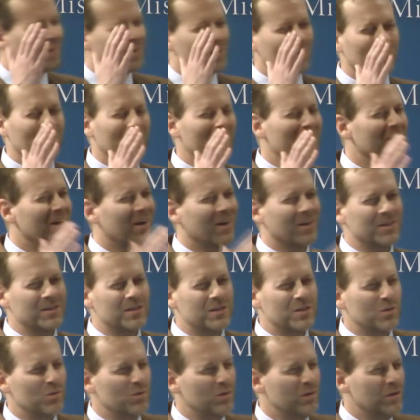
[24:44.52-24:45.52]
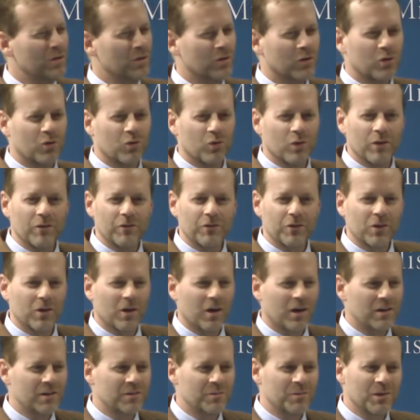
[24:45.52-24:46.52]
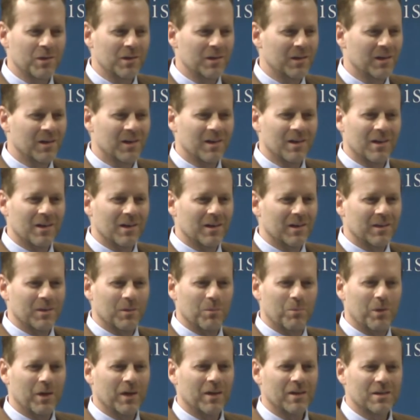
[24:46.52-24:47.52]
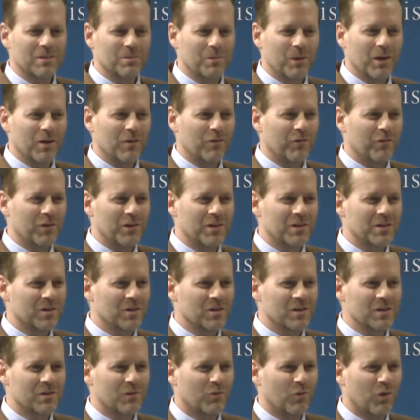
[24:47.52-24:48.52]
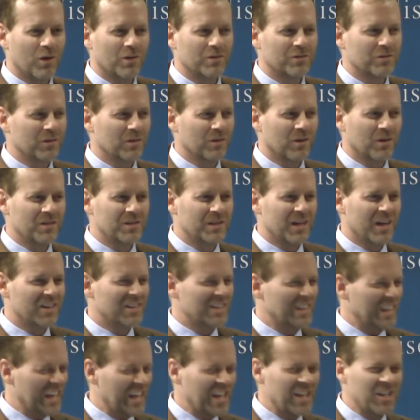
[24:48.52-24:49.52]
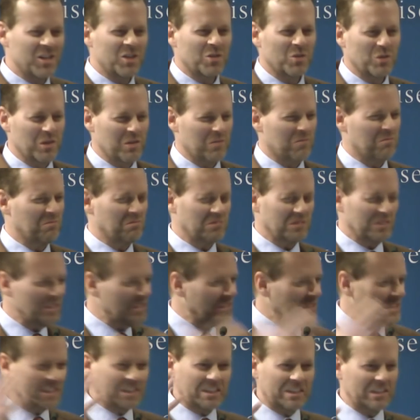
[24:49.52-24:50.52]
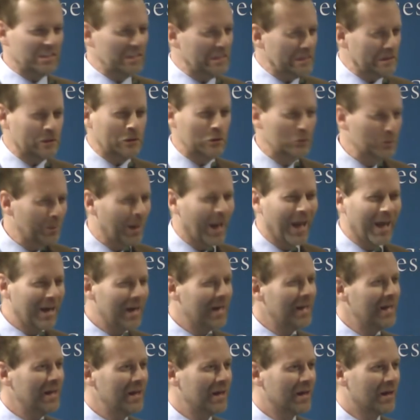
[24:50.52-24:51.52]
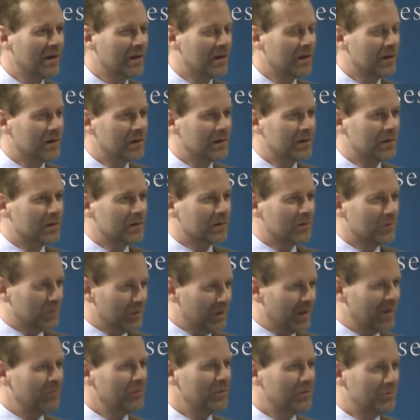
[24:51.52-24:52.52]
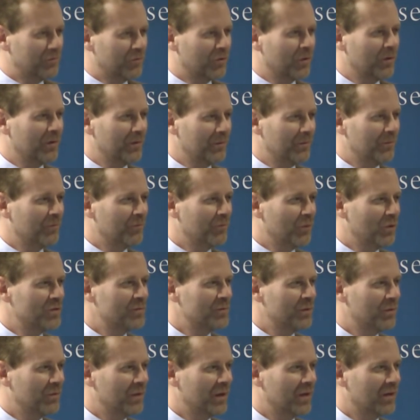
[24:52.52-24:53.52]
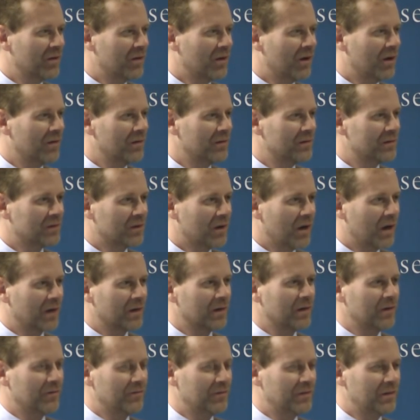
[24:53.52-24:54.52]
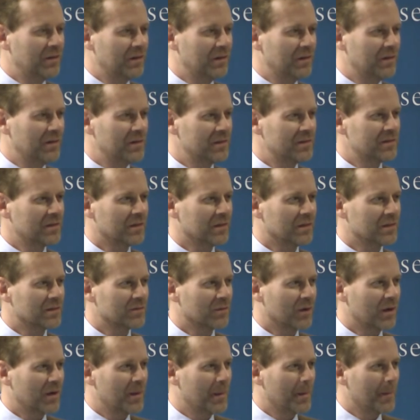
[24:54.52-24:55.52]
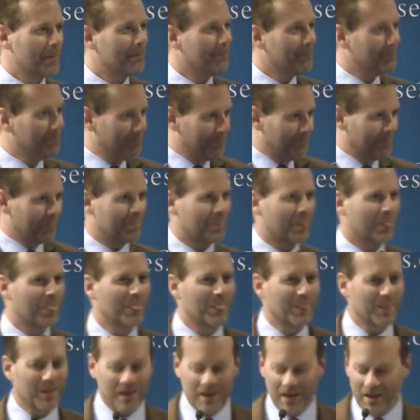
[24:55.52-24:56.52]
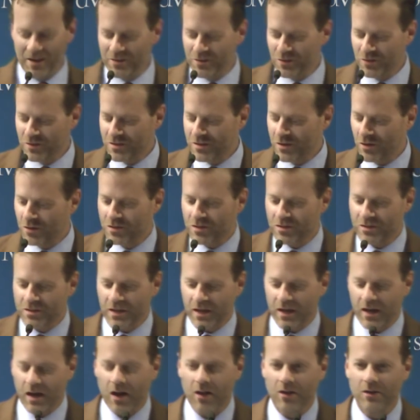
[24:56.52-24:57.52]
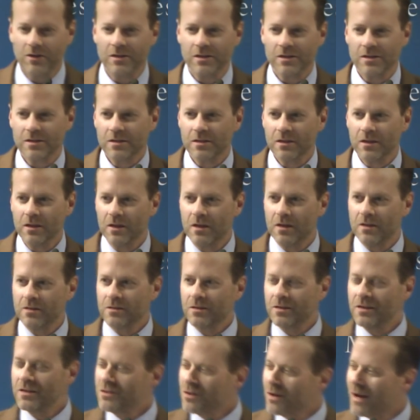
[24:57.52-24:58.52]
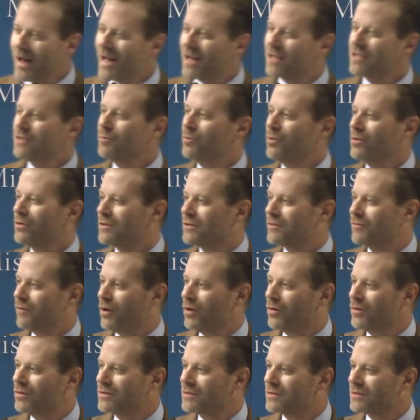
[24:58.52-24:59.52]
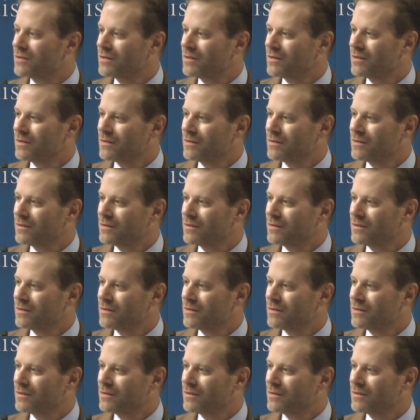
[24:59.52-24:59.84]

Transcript: go, wait, aren't you and your grifter husband the biggest beneficiaries of Wall Street largesse in the history of humanity? Well, that, for most people, that would cause cognitive dissonance, right? Enter social psychologists. So these are experts, folks.